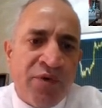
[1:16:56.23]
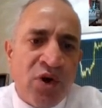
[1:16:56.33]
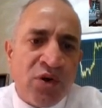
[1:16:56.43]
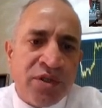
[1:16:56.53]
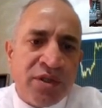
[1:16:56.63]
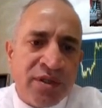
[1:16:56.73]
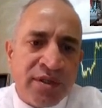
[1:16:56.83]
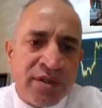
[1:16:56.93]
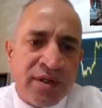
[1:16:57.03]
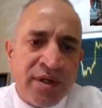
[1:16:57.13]

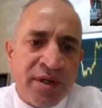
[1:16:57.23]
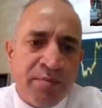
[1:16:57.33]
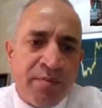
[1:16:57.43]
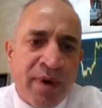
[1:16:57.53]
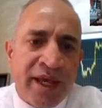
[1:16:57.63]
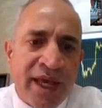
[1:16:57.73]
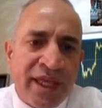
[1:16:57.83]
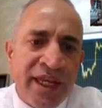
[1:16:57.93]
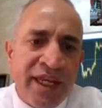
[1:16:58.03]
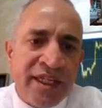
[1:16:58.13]
followed
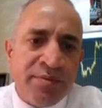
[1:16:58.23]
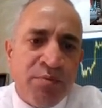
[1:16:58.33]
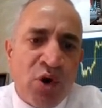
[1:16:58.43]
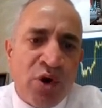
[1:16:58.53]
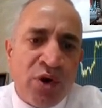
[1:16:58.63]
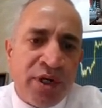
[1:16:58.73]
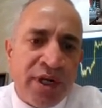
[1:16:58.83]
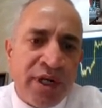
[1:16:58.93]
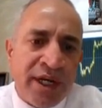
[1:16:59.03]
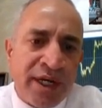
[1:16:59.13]
by a 3
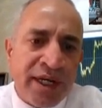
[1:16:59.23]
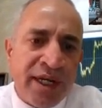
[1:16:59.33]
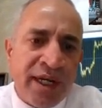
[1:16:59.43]
small